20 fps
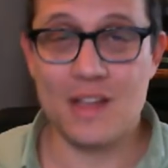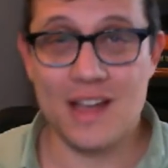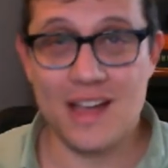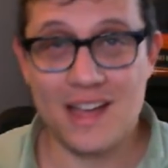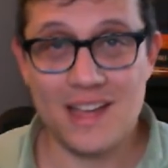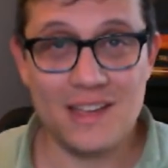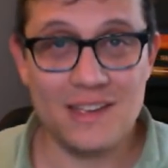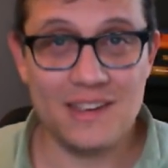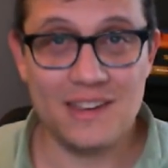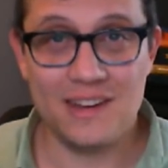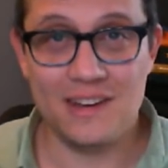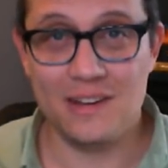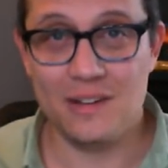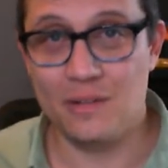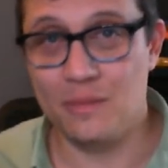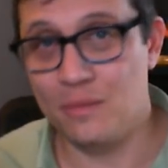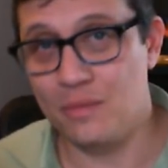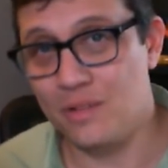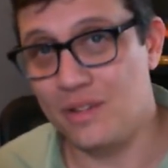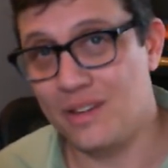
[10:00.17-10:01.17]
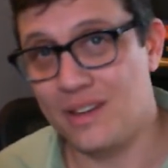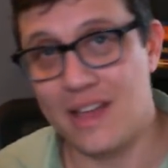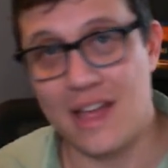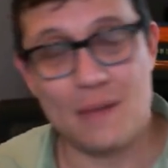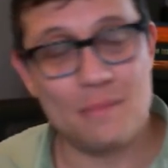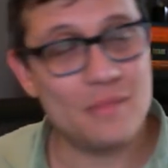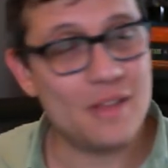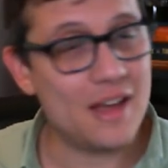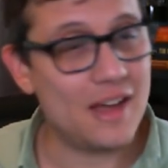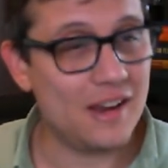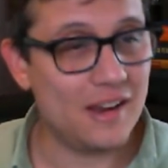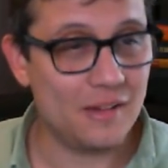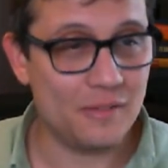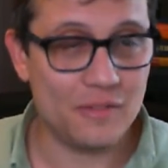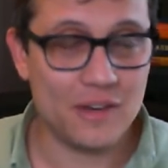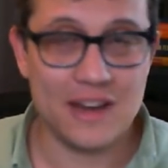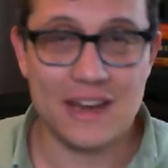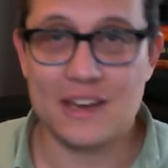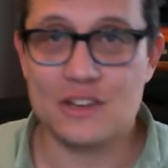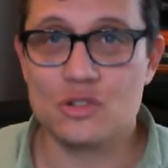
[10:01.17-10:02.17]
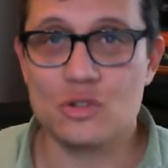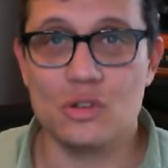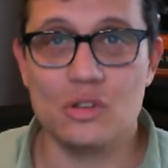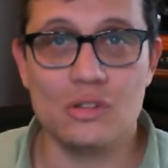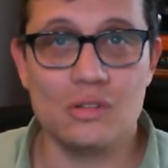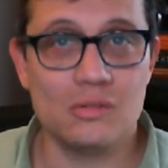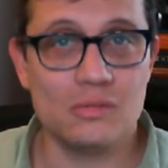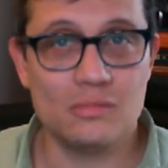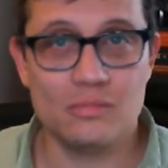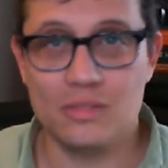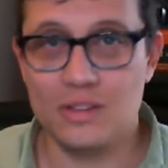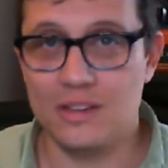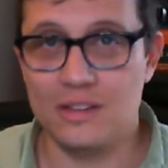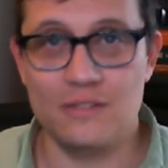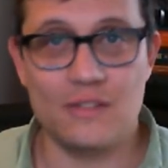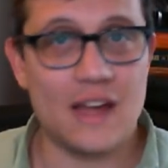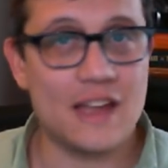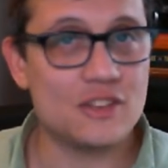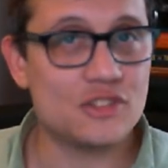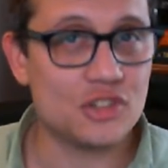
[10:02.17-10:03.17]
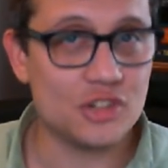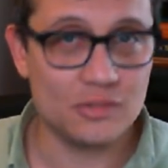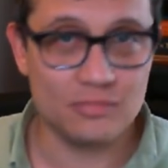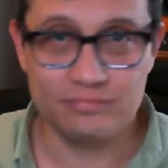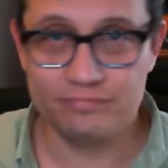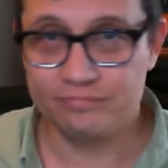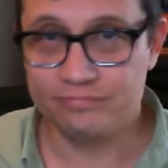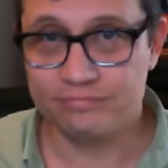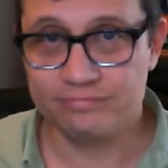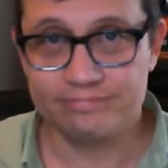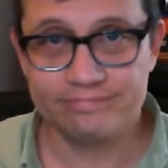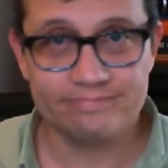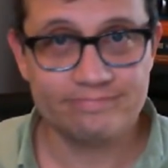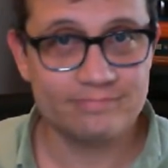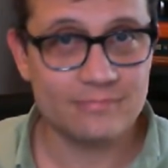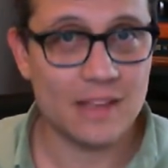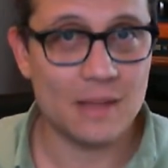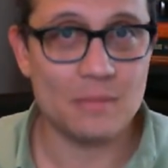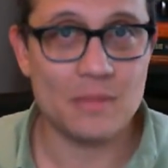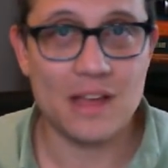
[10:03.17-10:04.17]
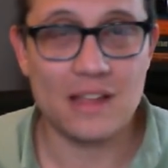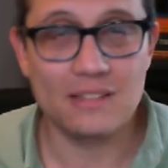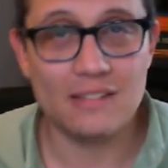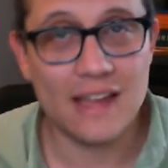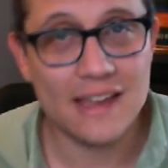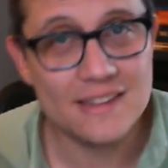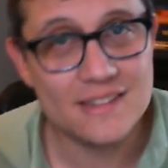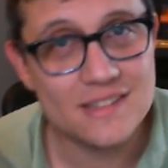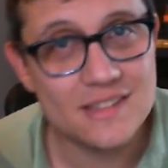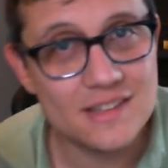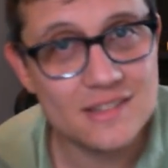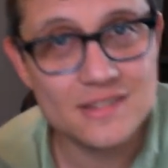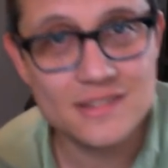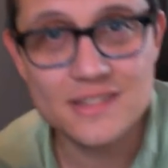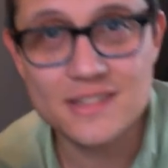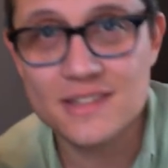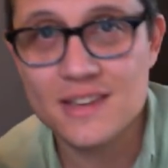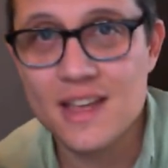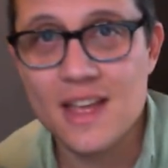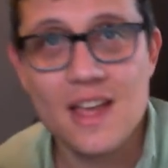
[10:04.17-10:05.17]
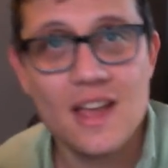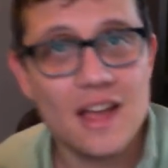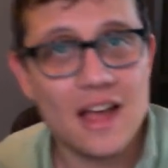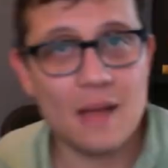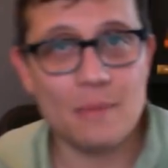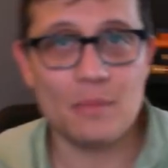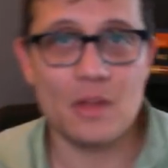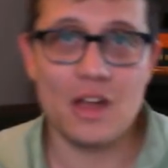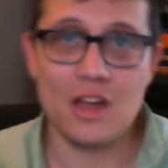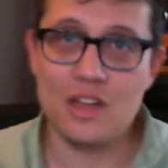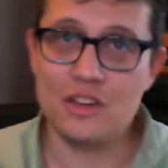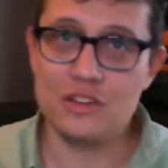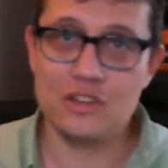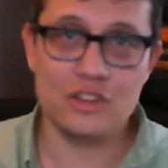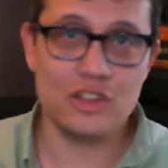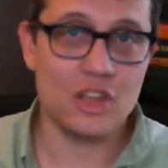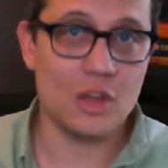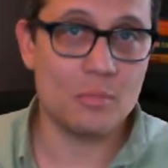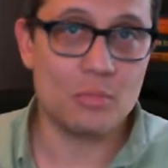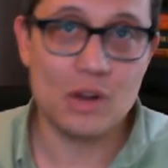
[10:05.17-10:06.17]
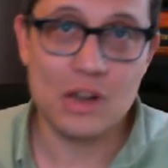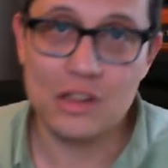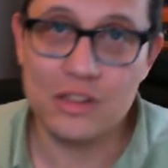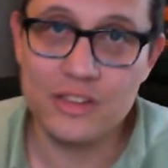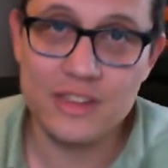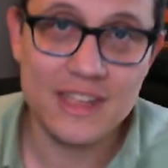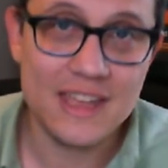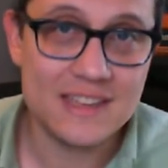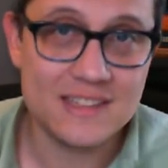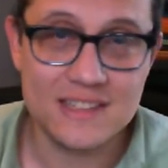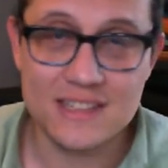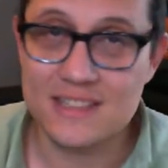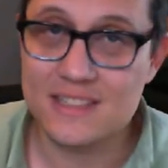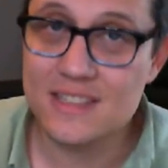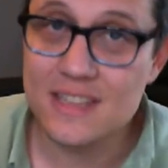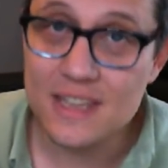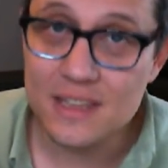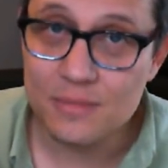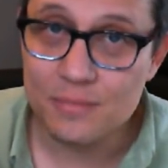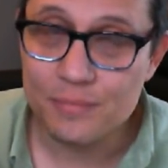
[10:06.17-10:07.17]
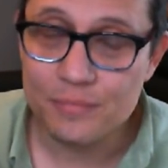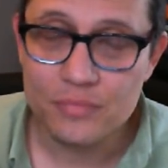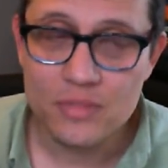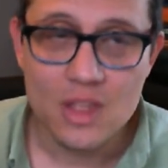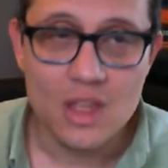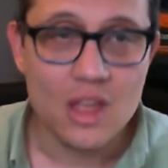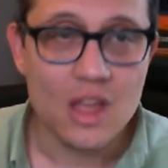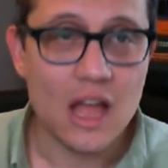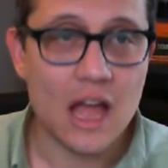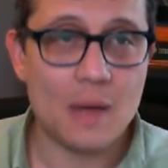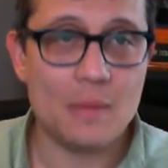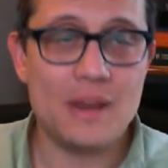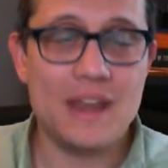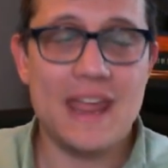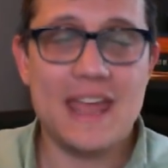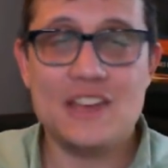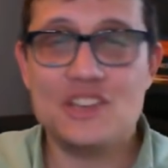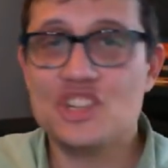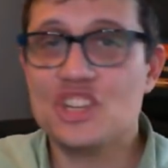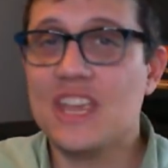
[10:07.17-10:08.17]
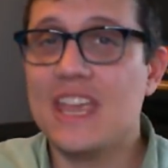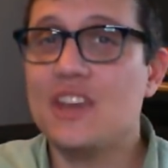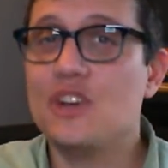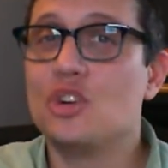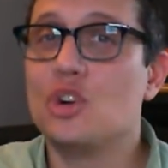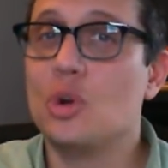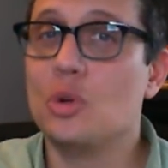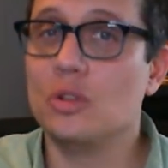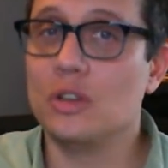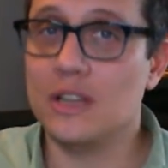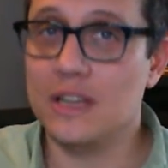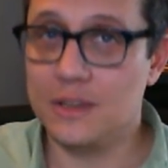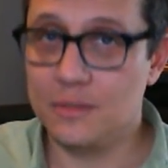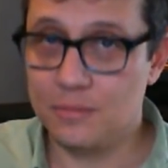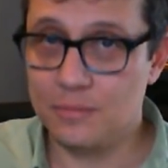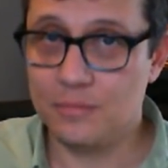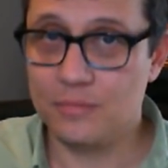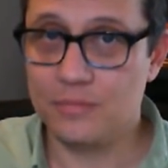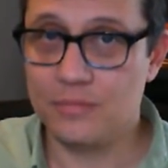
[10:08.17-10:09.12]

not an I'm not a financial advisor. I'm not licensed. I'm not under the umbrella of the S E C. I'm an educator only.